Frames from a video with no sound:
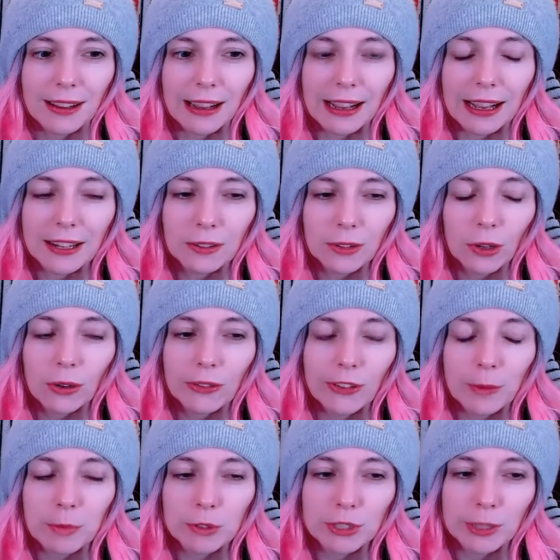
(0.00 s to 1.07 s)
I don't know if
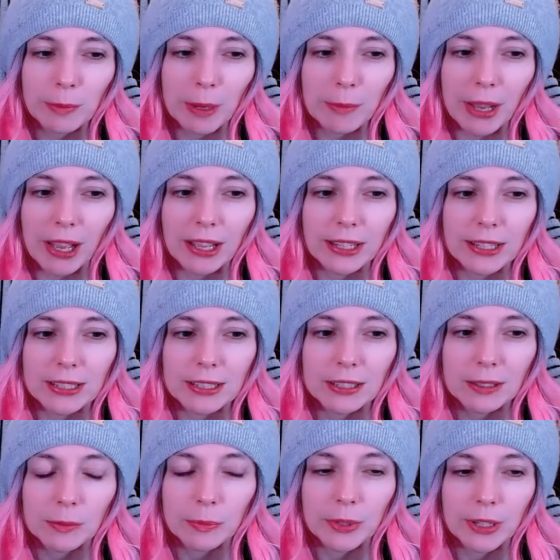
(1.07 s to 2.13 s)
I'm losing my mind,
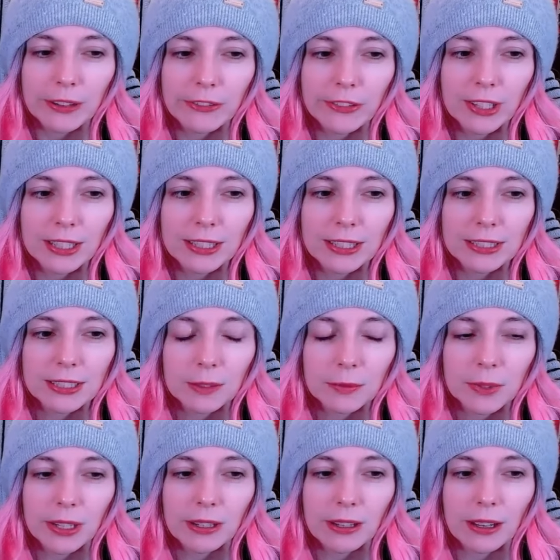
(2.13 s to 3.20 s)
but I feel like that's
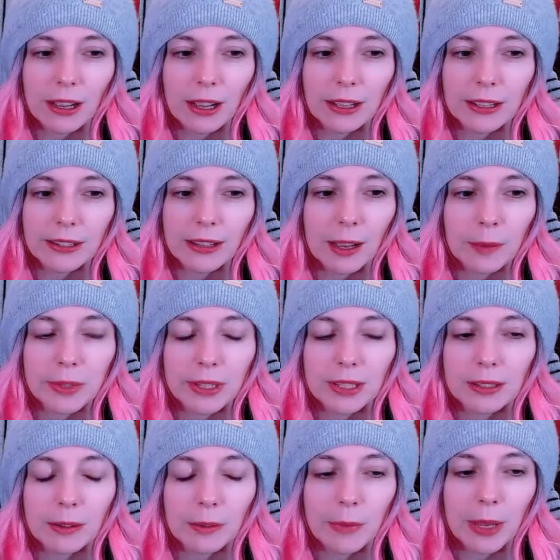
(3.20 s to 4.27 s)
something I, I
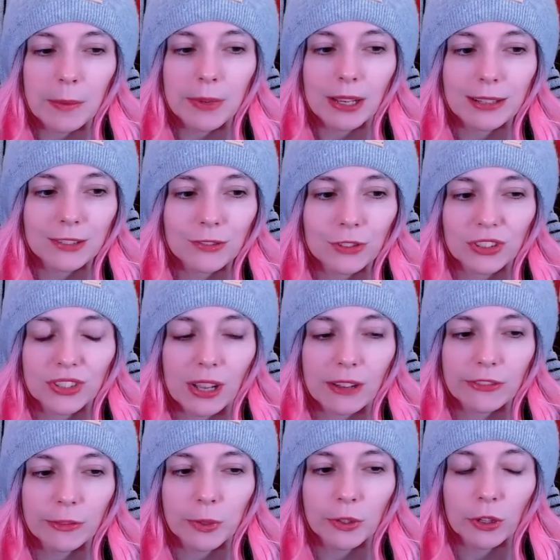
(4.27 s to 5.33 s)
mean, maybe I'm just
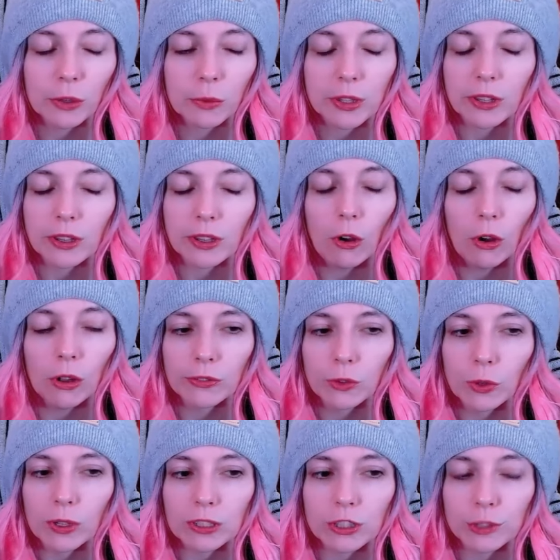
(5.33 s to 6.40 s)
not familiar with all of
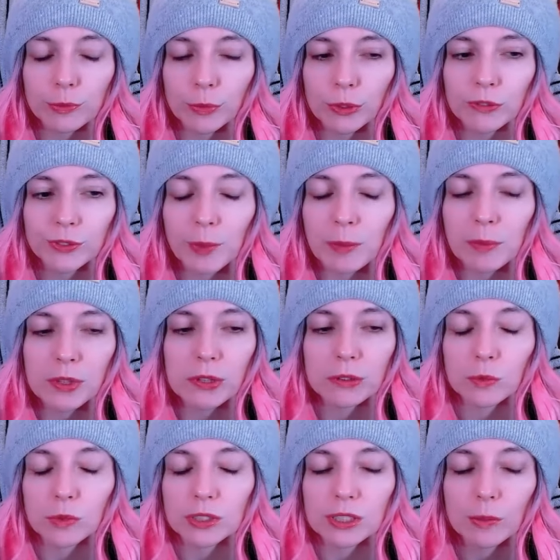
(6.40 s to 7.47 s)
Quan Chi's moves. Maybe
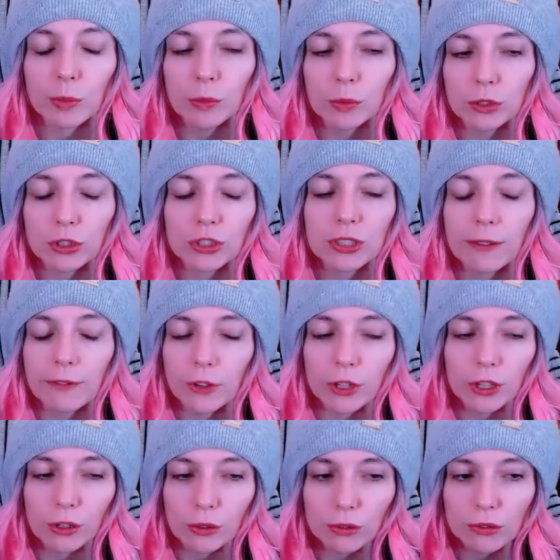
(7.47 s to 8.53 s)
there's ones that people just never
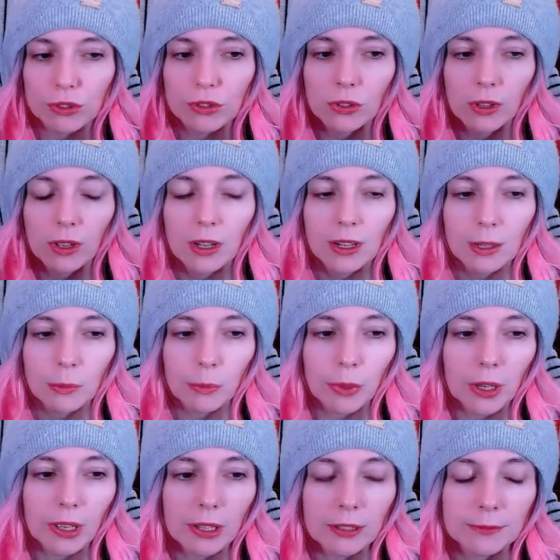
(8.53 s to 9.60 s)
use,
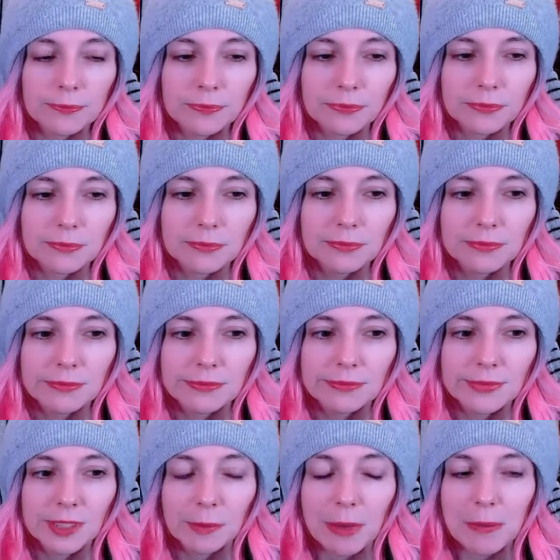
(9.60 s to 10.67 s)
but
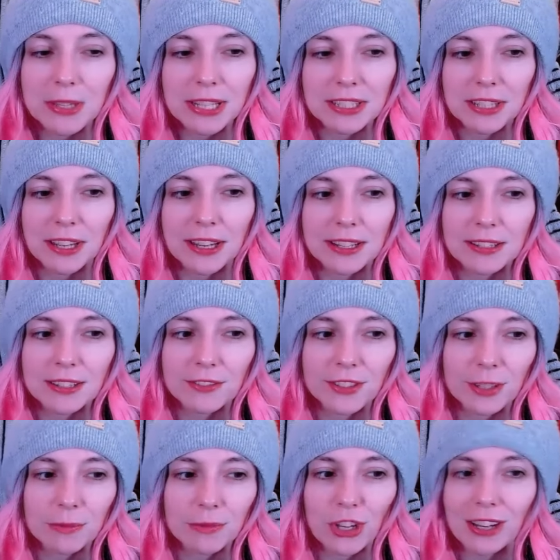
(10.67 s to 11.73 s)
maybe that's a hint of
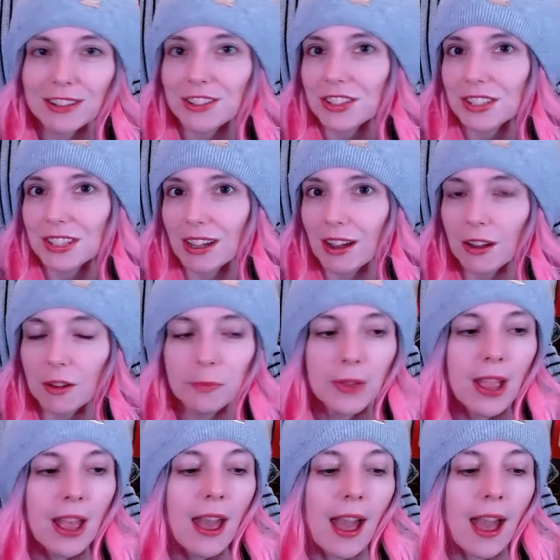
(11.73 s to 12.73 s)
some changes to come.